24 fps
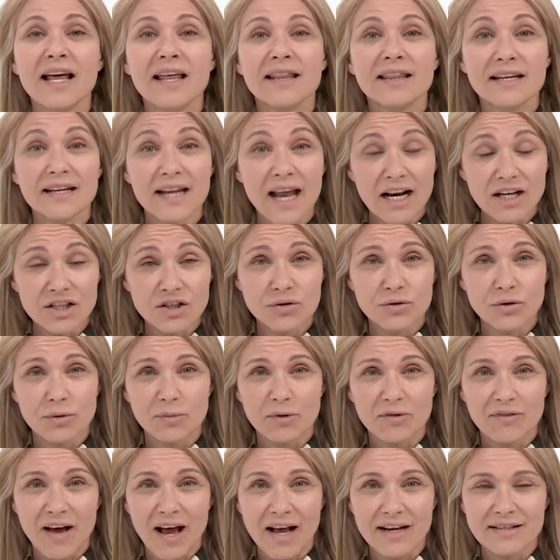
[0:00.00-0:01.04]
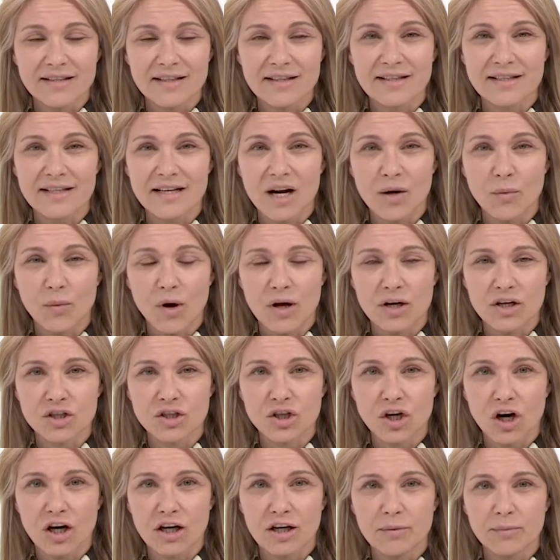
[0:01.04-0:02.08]
The next group of acids that I want to
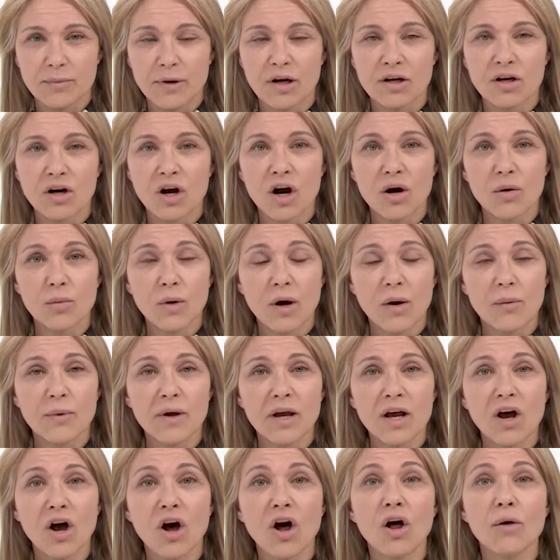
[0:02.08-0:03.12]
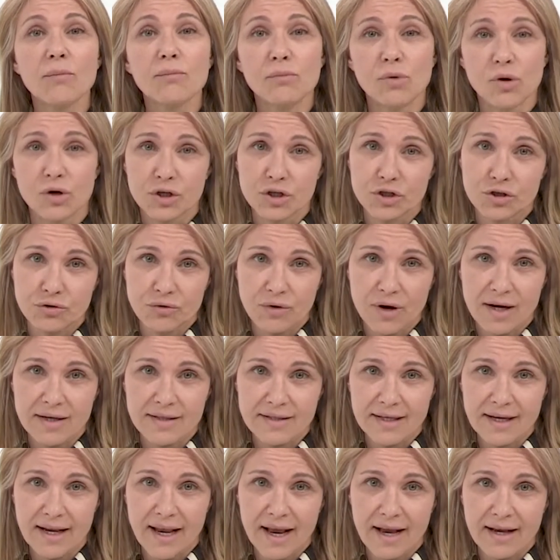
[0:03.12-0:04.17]
talk about are what we call
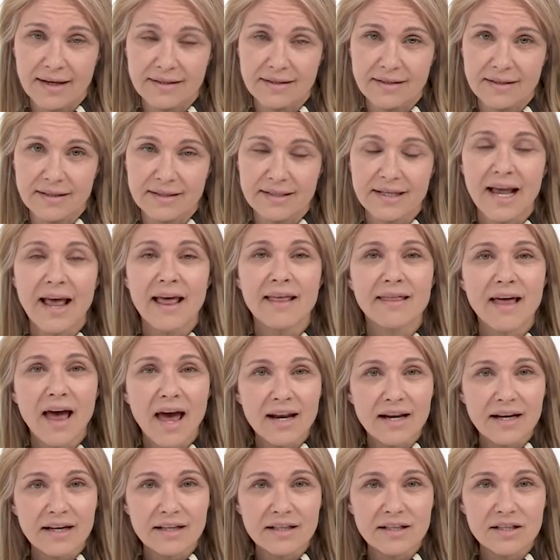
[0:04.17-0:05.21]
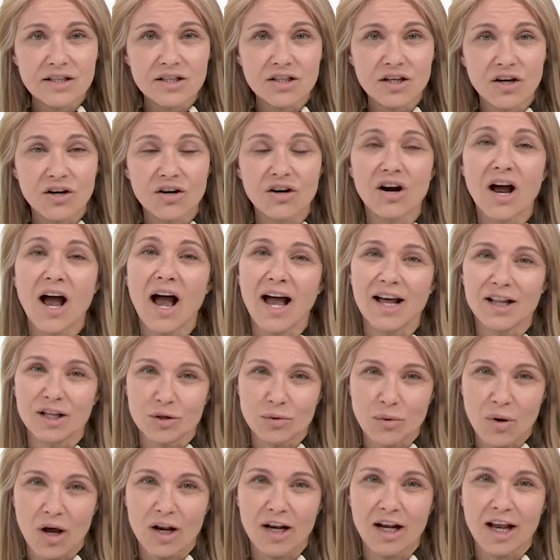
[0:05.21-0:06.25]
moisturizing acids. That is your
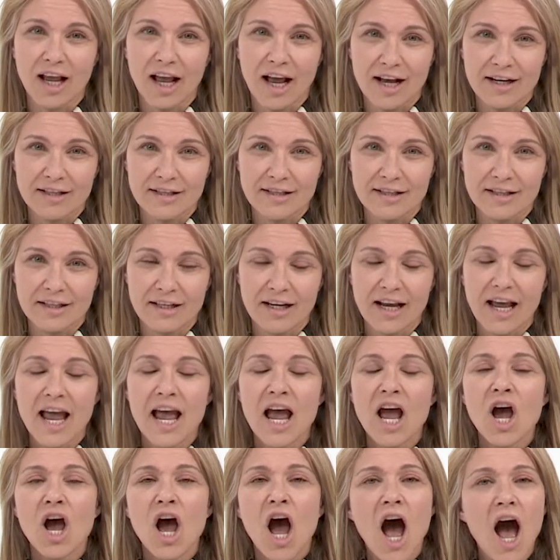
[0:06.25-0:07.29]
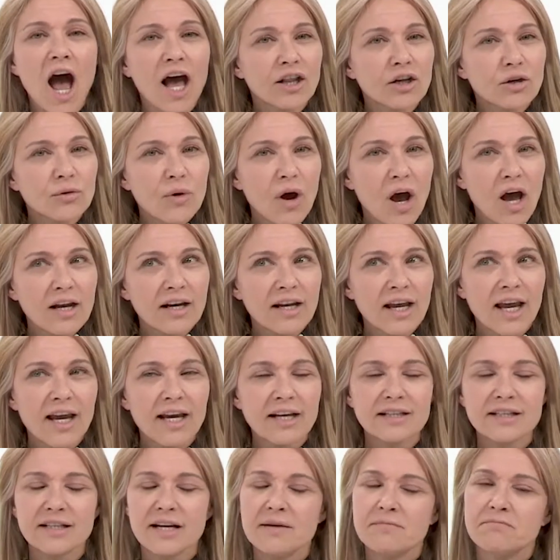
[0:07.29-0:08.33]
hyaluronic acid.
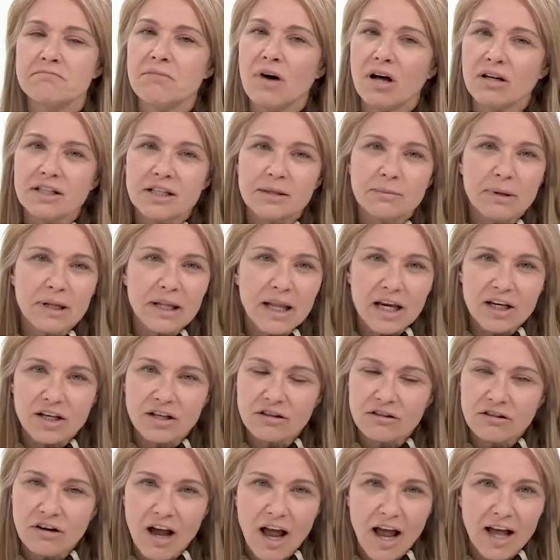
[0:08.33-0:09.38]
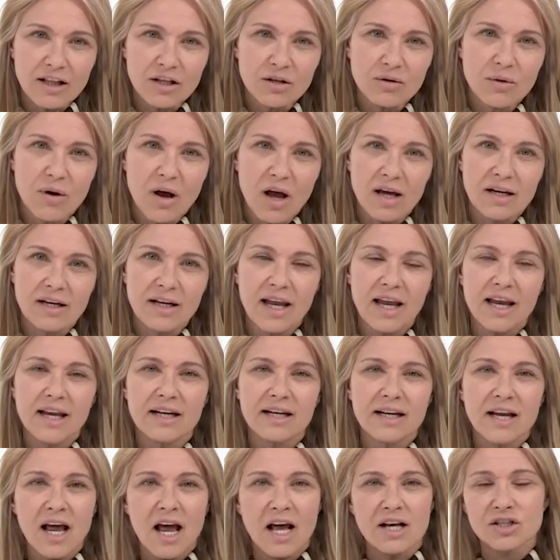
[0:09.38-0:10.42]
Hyaluronate, multimolecular
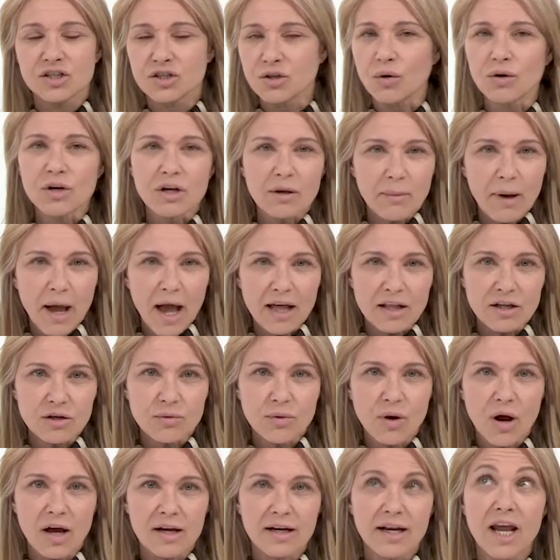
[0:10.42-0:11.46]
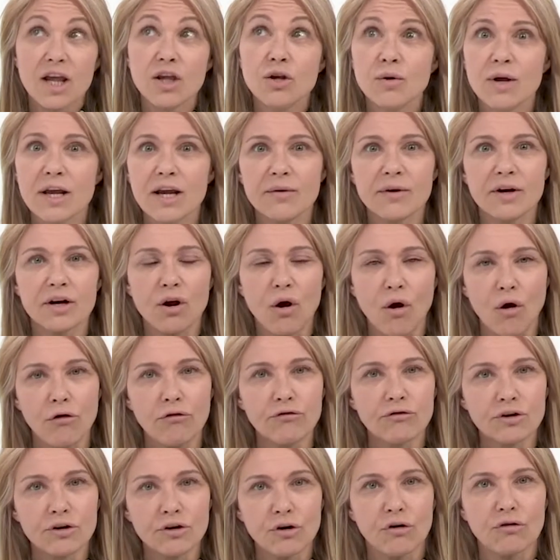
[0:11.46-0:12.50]
hyaluronate, sodium hyaluronate, you hear it
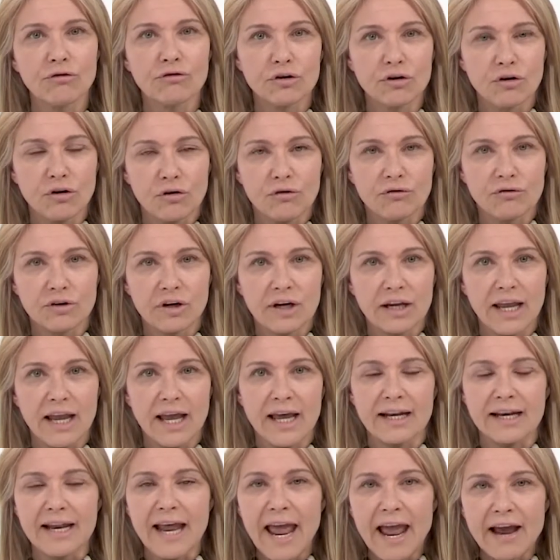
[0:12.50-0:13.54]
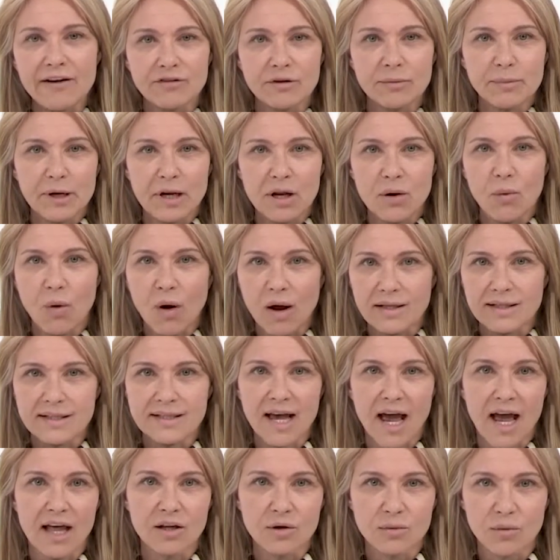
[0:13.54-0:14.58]
over and over and over again. Everybody wants
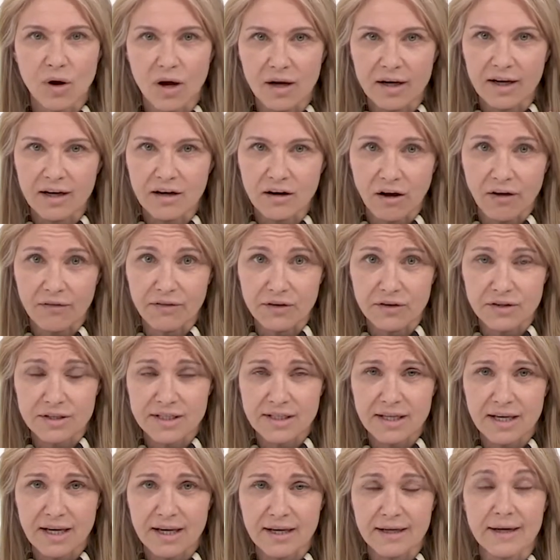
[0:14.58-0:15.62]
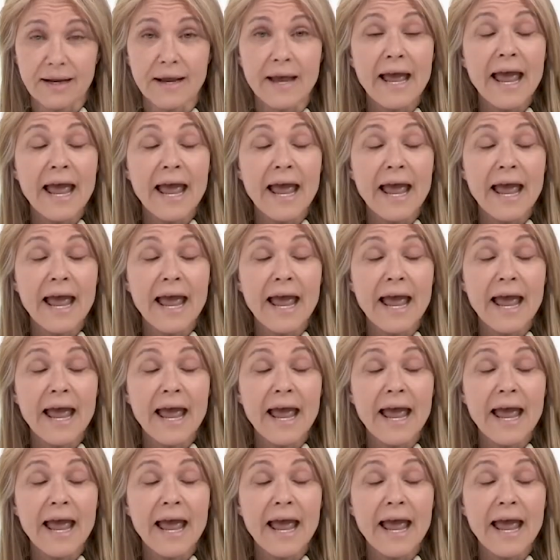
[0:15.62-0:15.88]
hyaluronate on their skin,